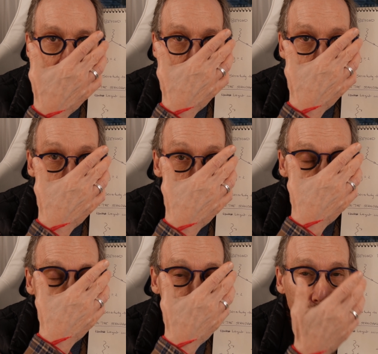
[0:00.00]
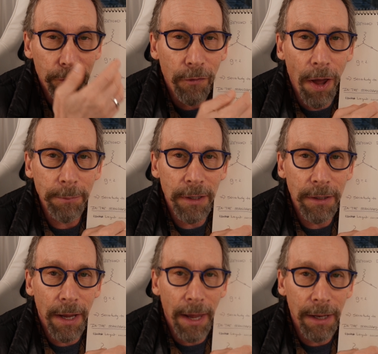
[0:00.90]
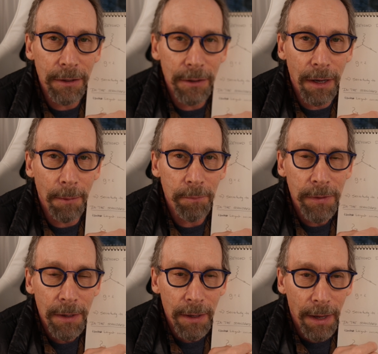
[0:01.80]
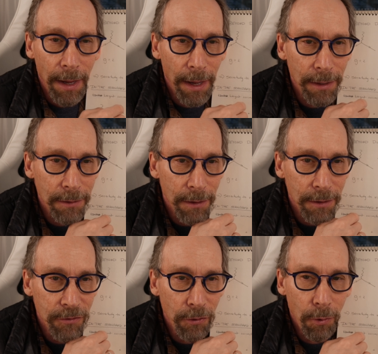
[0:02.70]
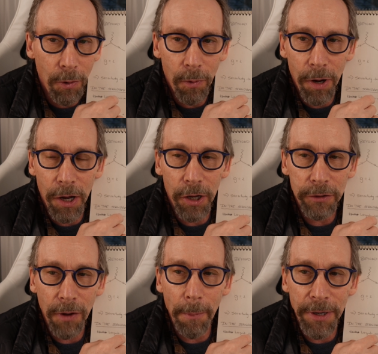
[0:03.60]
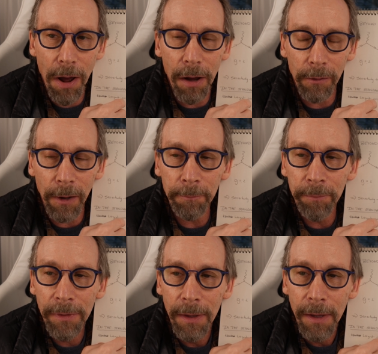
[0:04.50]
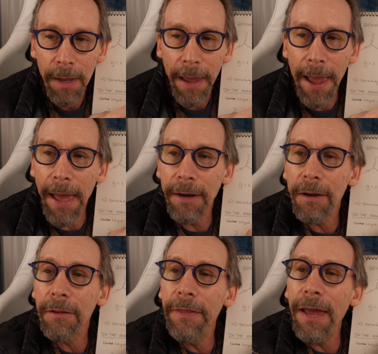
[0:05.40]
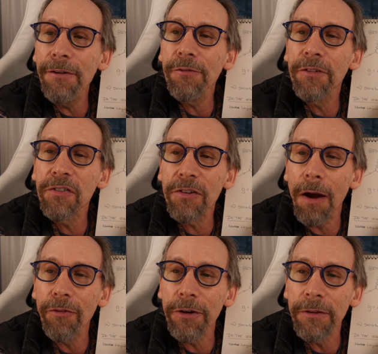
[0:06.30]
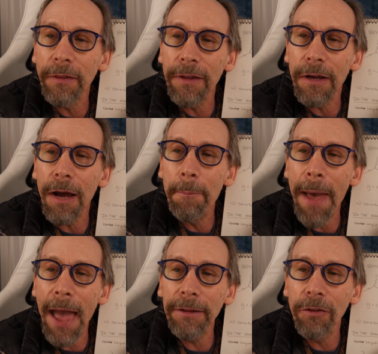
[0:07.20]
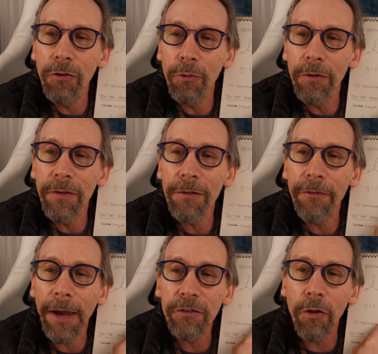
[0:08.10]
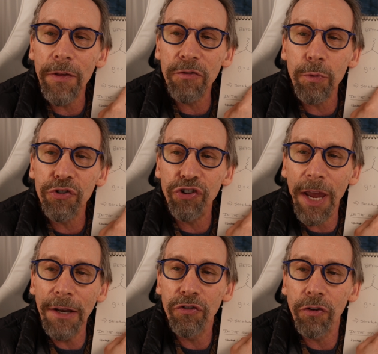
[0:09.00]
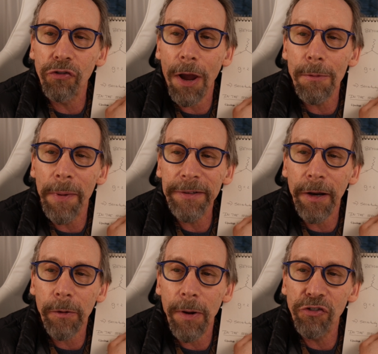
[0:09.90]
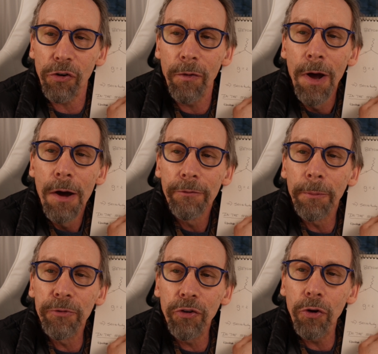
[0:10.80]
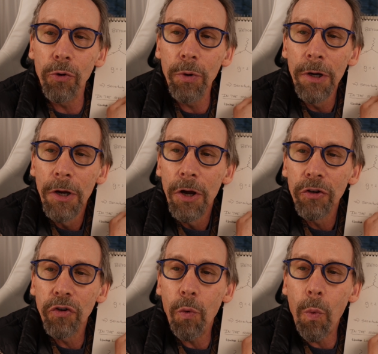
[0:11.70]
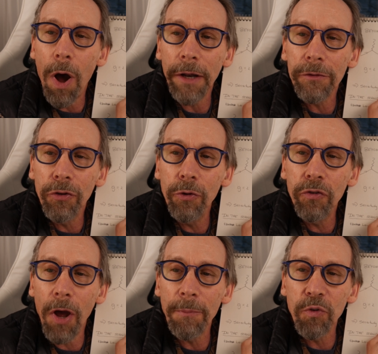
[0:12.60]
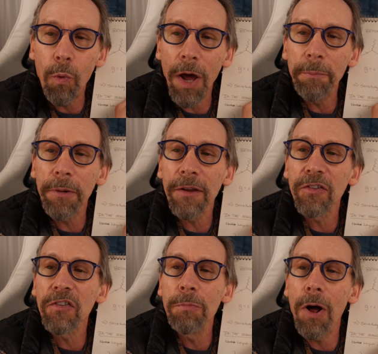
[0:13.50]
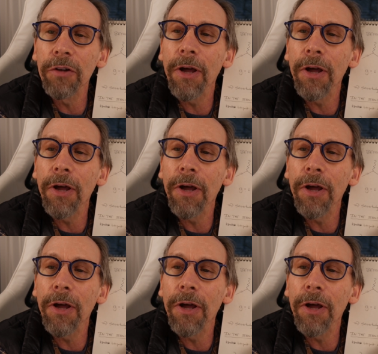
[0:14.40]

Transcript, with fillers: also Richard Feynman and Ichiro Tamanaga, and they discovered that the magnitude of the effect. So this will change the gyromagnetic ratio from 2 to 1, 2 times 1 plus a small